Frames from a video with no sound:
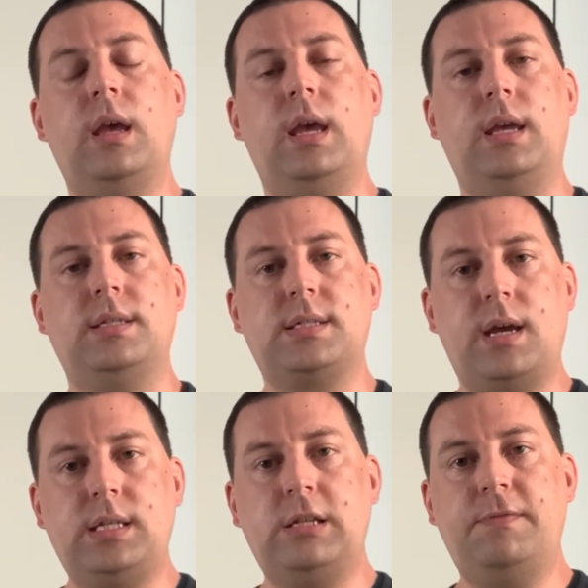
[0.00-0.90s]
A
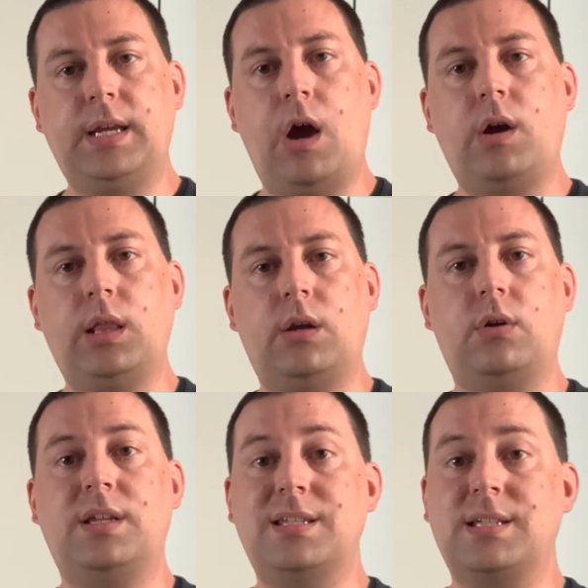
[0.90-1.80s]
scientific calculator
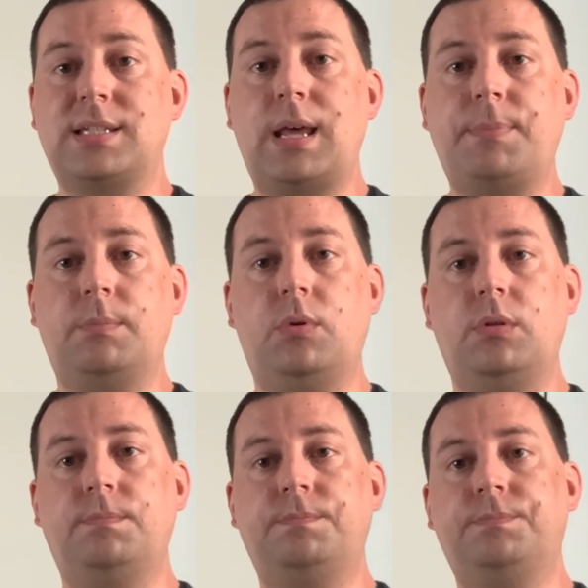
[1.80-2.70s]
is acceptable,
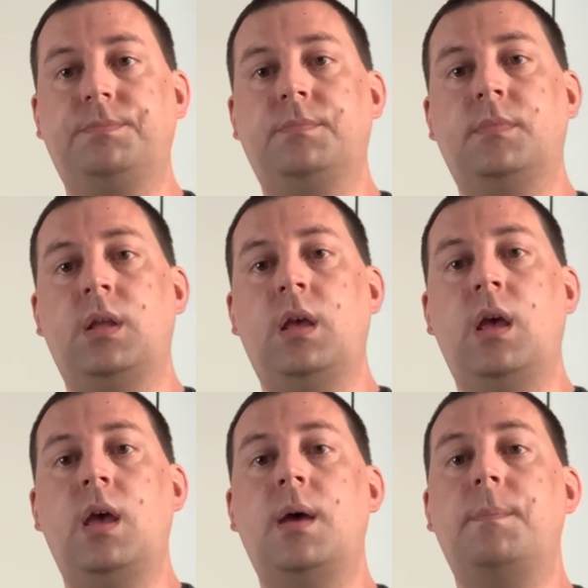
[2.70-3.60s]

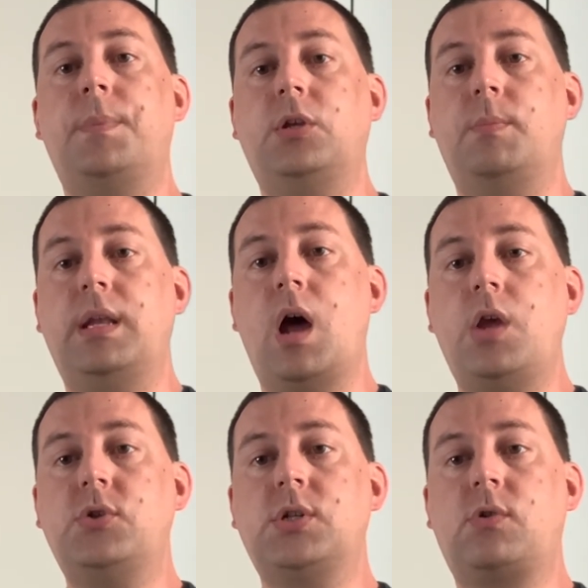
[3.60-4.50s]
but you may not
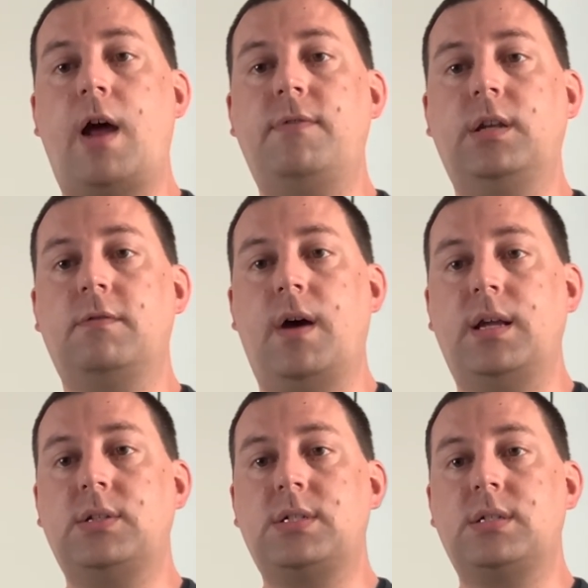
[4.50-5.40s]
use a graphing
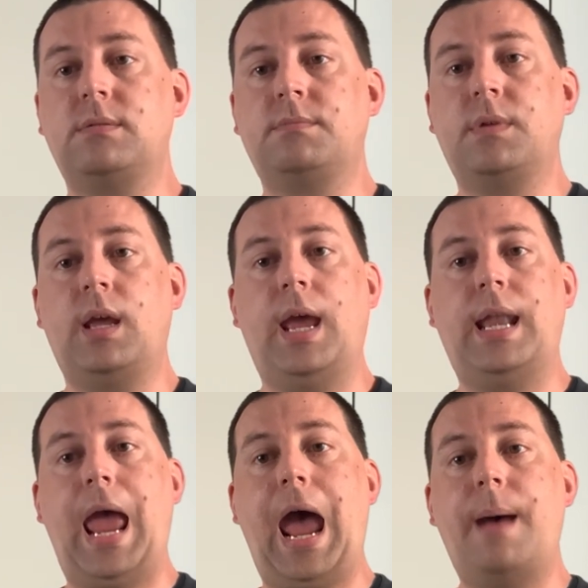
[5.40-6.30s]
device, an
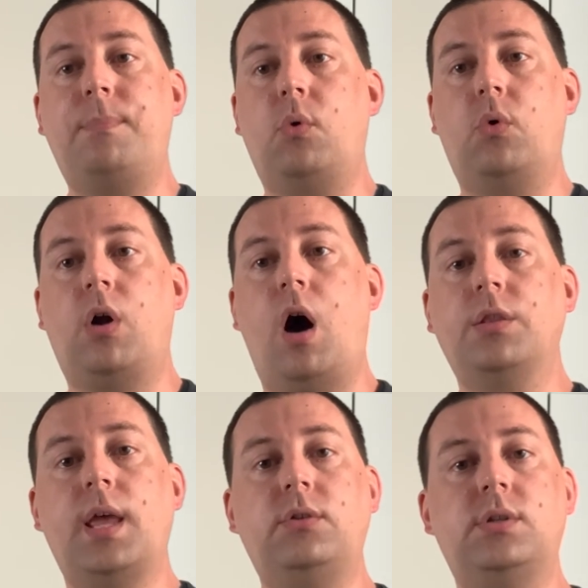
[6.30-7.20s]
app, or
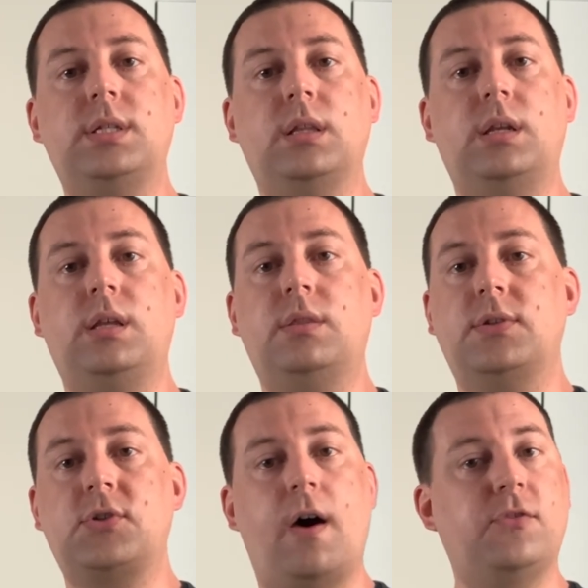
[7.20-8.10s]
online utility that
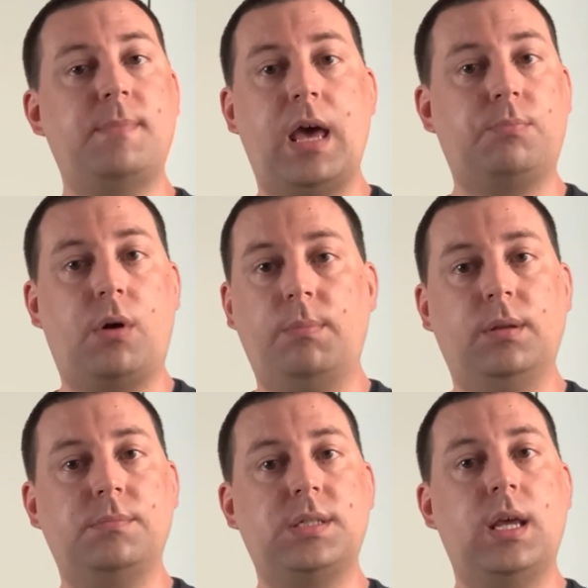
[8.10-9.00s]
solves math
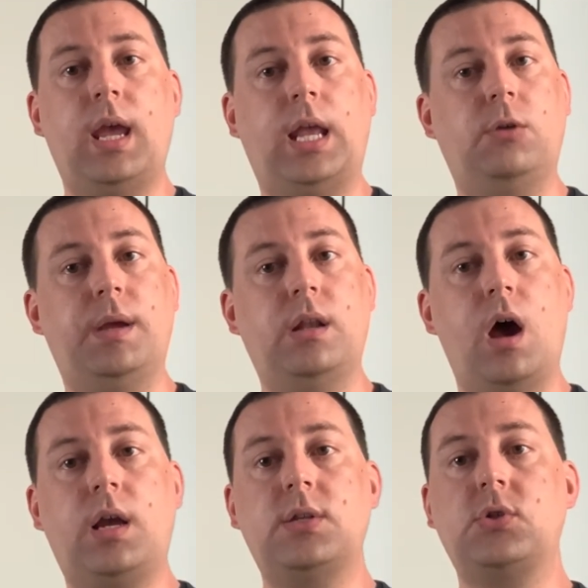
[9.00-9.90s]
problems, and you may
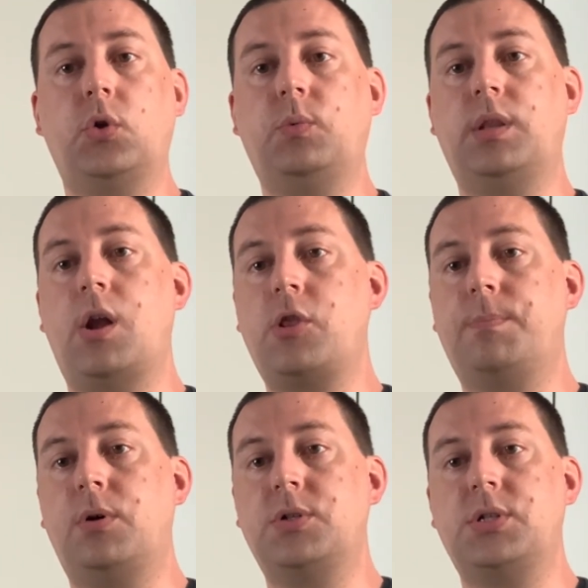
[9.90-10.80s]
not consult with another
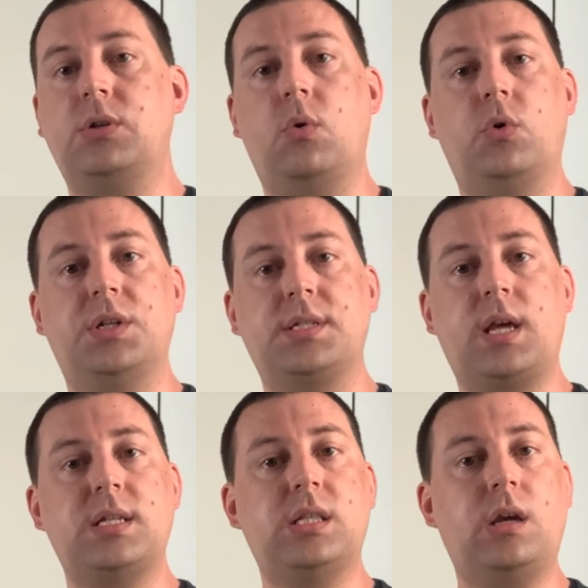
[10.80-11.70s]
person or
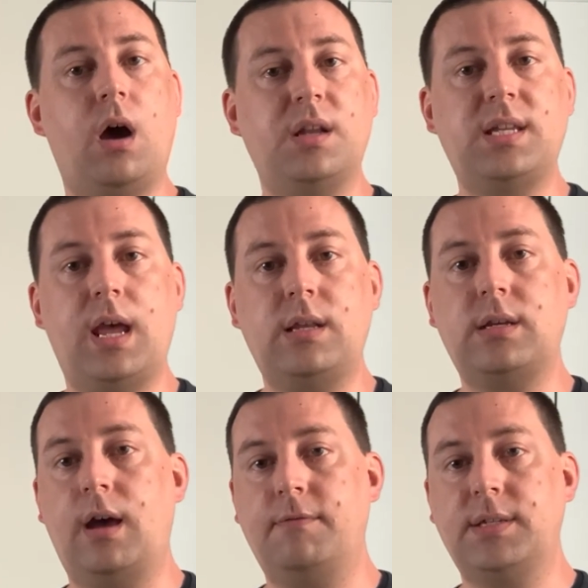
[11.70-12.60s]
discuss the content
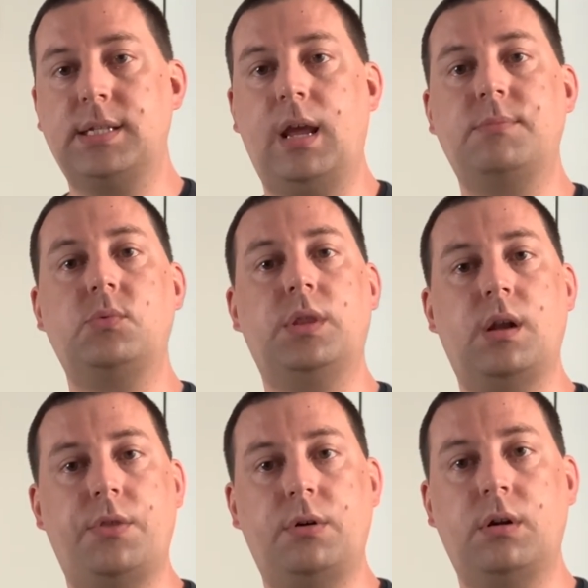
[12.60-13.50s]
of exams with
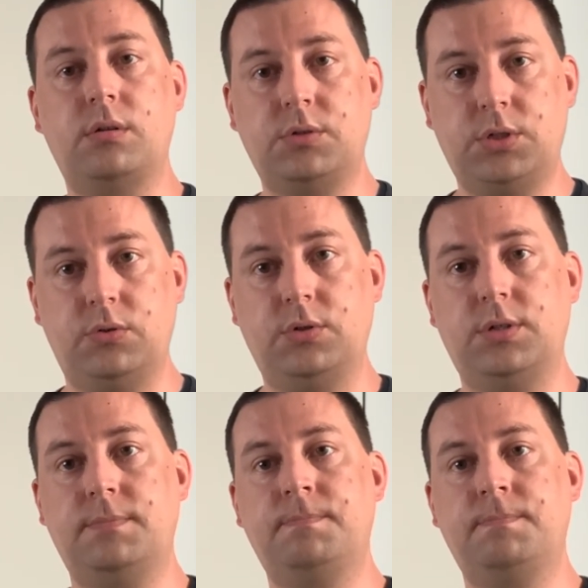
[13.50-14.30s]
another student.